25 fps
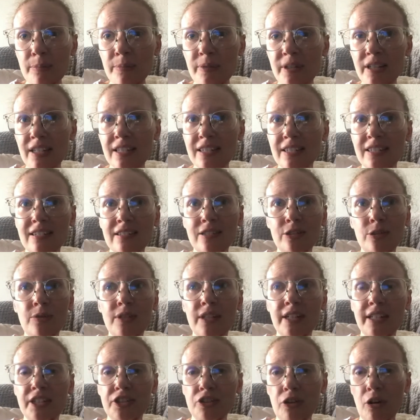because you
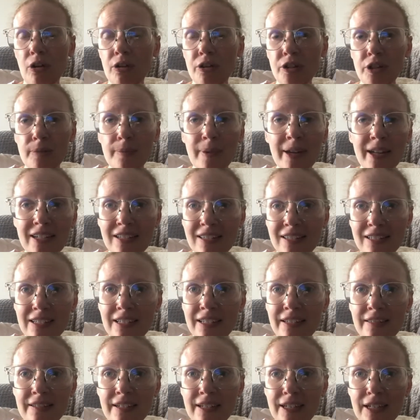can get all your medicine
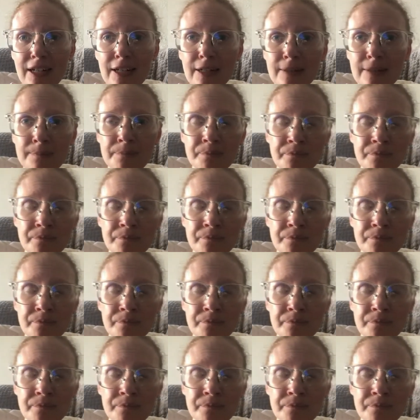in there.